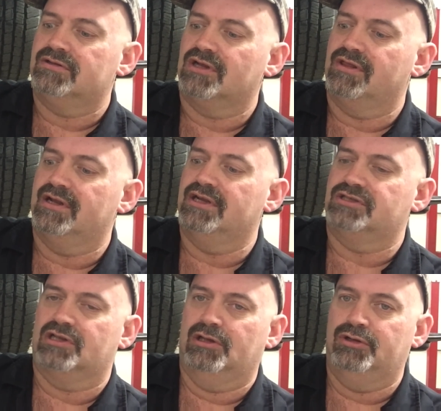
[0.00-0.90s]
so that
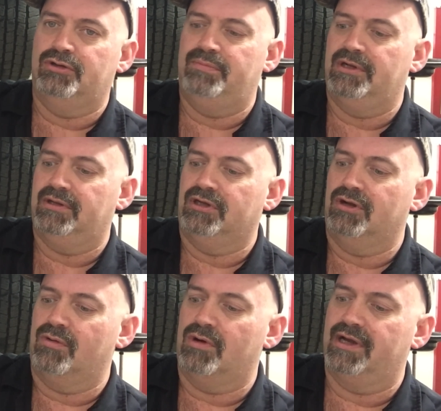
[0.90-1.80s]
it's lubed. You
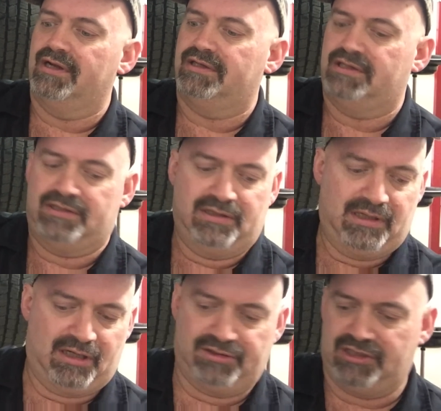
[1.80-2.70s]
don't want it,
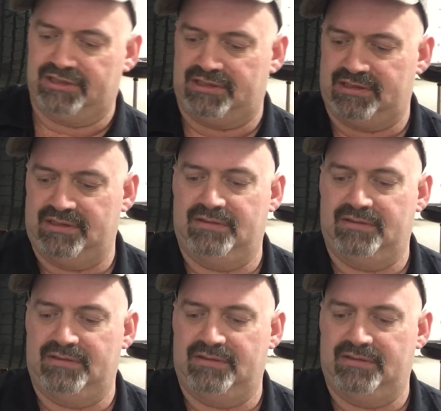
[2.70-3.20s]
to, it'll just